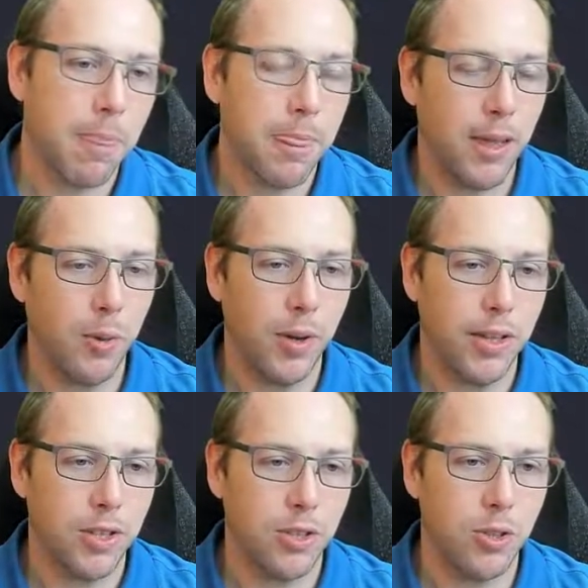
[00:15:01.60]
And the way
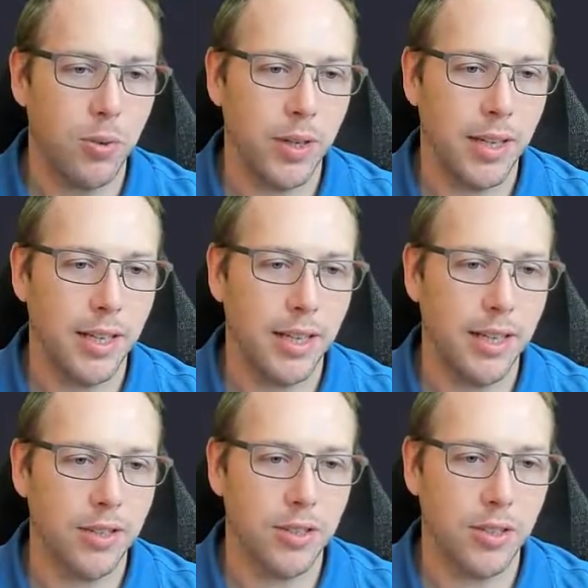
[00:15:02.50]
it's doing it
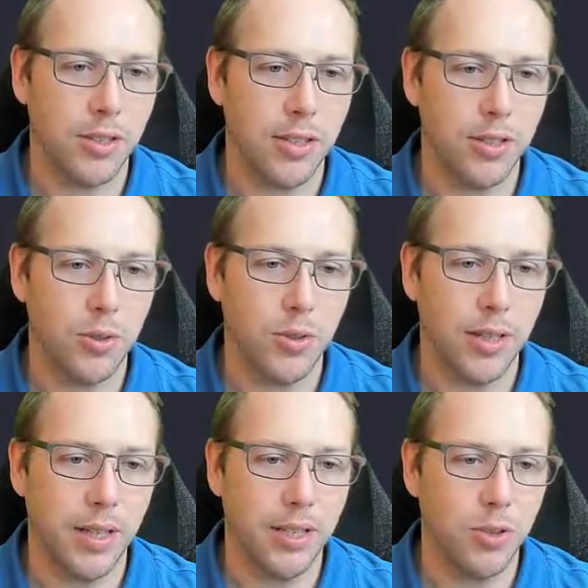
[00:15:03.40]
is it's doing
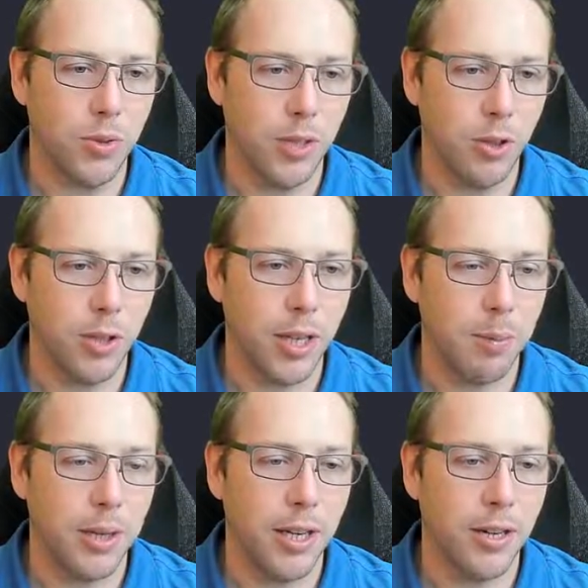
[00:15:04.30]
the
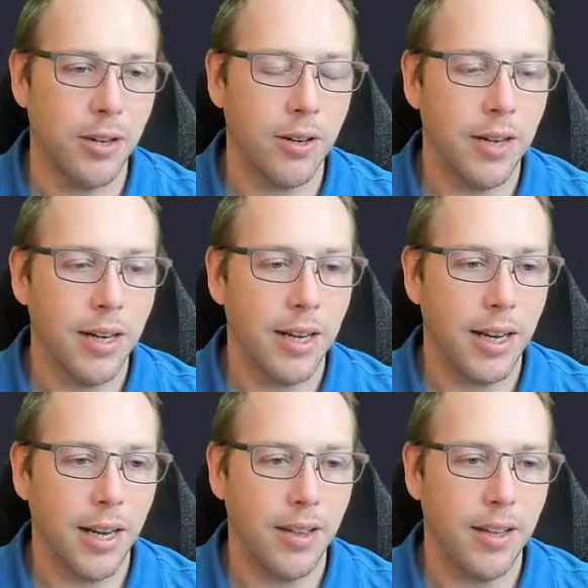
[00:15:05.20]
lookup here,
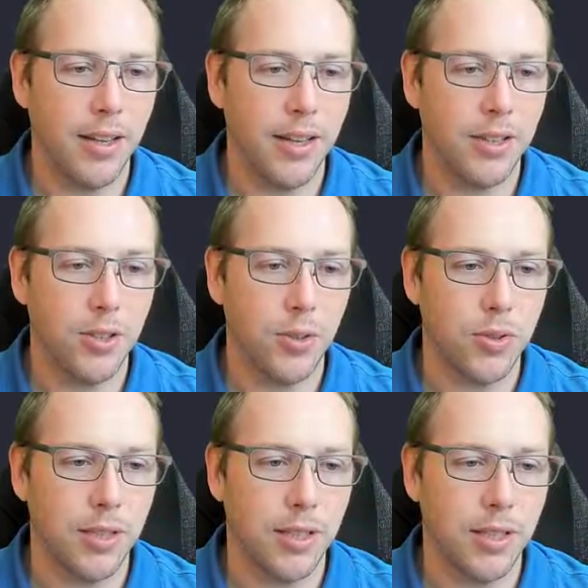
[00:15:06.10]
and then it's
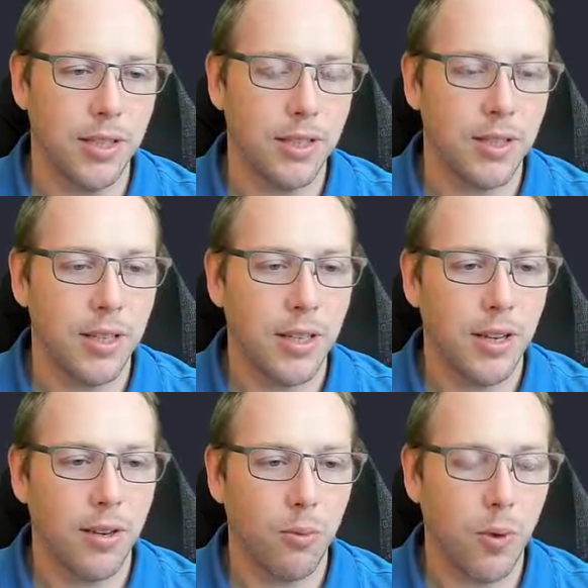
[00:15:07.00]
using this
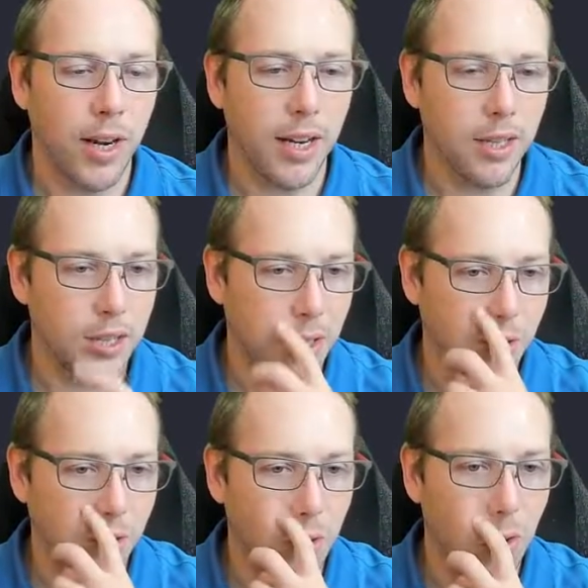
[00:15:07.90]

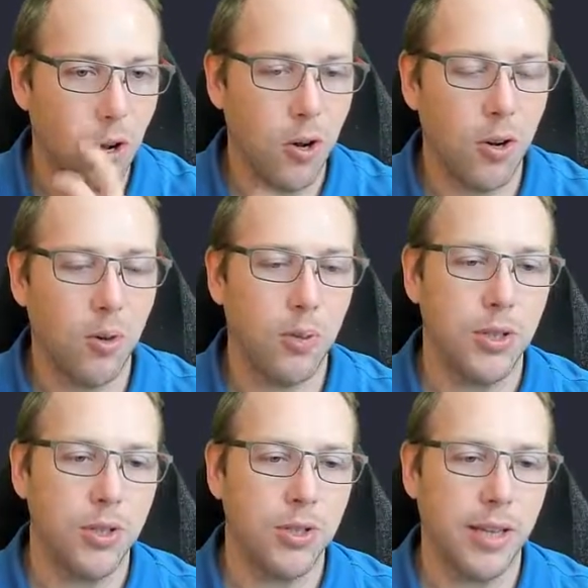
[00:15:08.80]
range.forAll, which
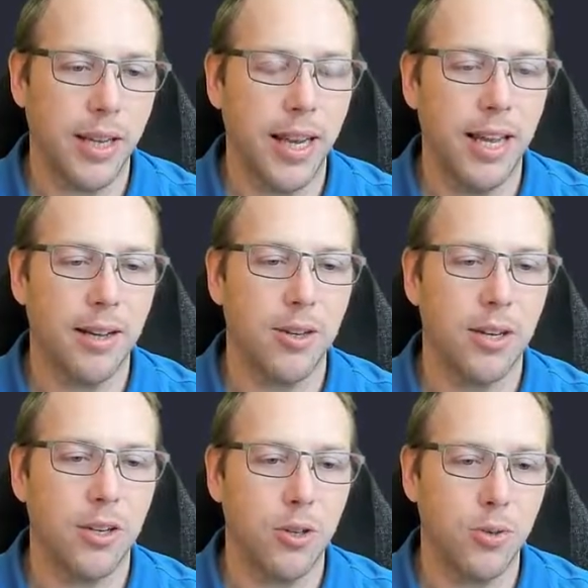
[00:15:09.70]
is like, hey, I'm going
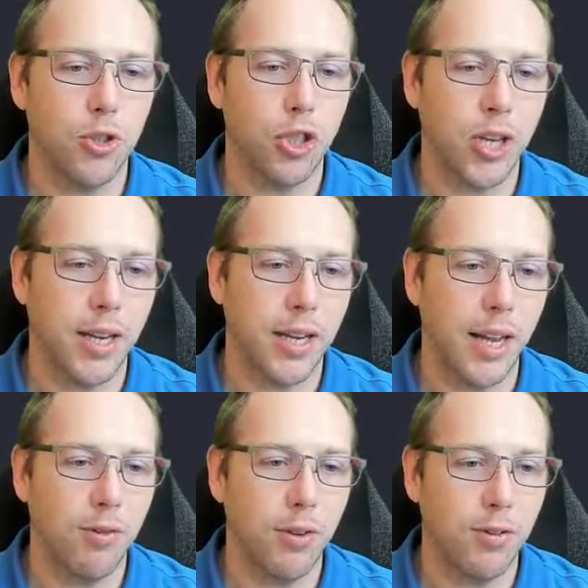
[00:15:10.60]
to go check
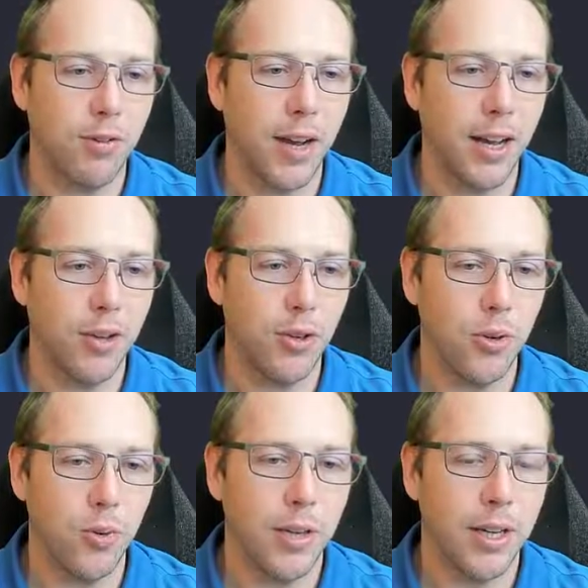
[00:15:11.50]
every
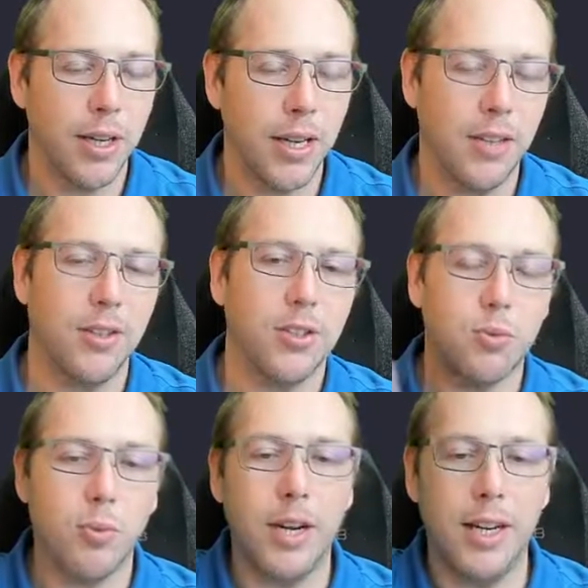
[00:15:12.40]
value in
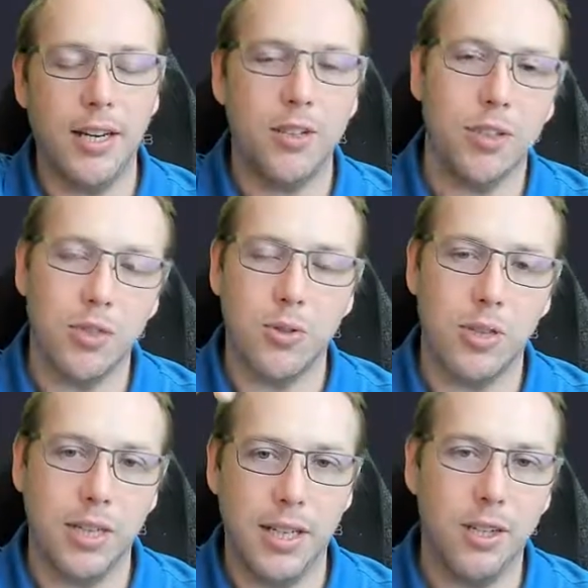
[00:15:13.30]
this range. And so it's
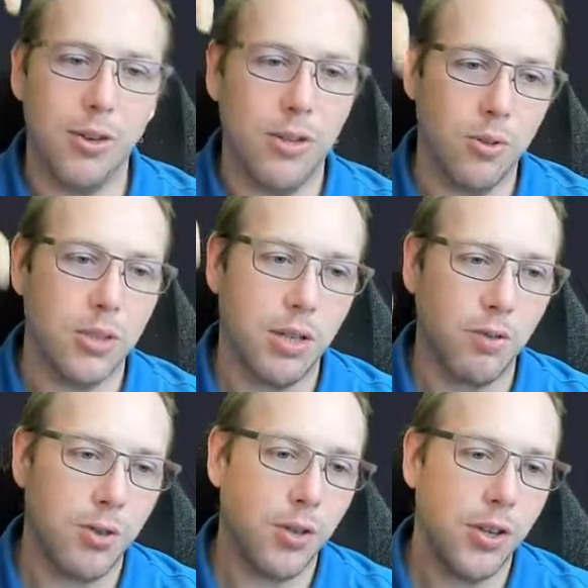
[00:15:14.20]
going to iterate through
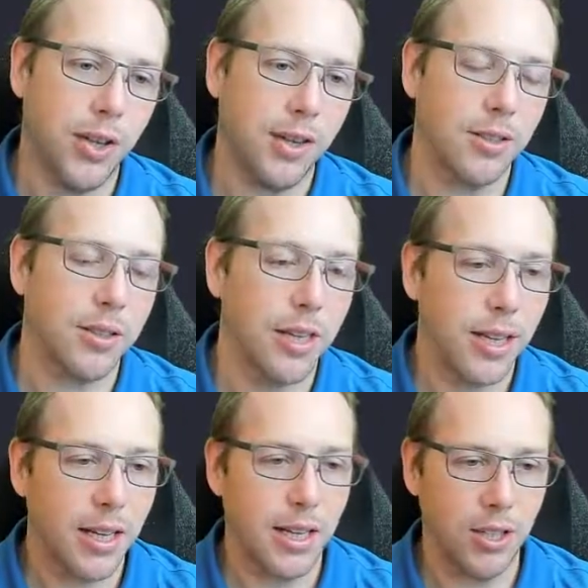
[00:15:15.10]
several things
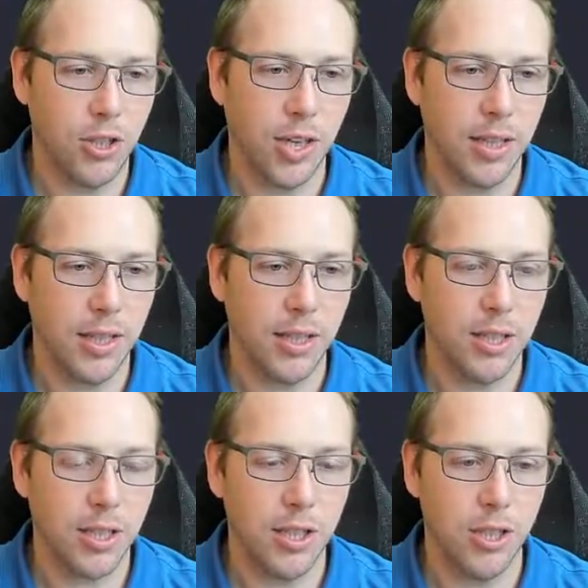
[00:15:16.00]
and check that this
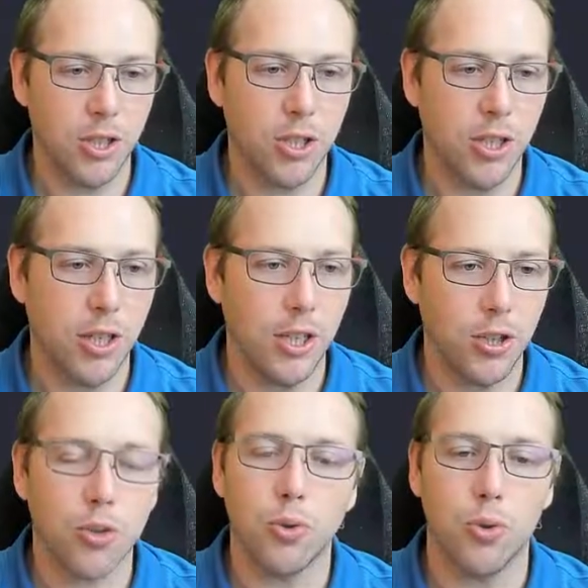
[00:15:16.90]
condition is
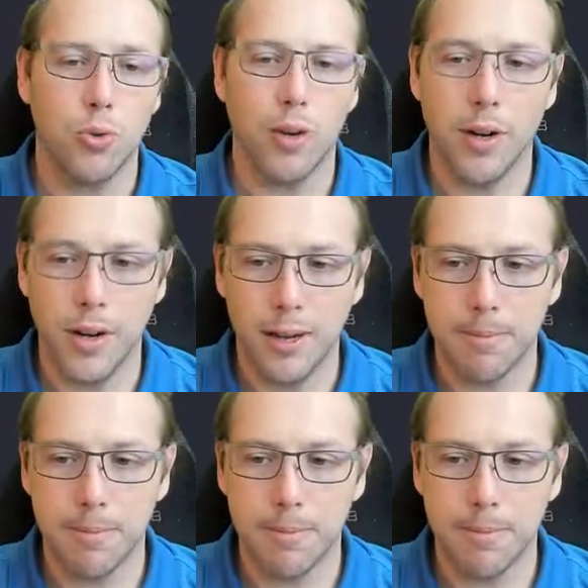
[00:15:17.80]
true or not.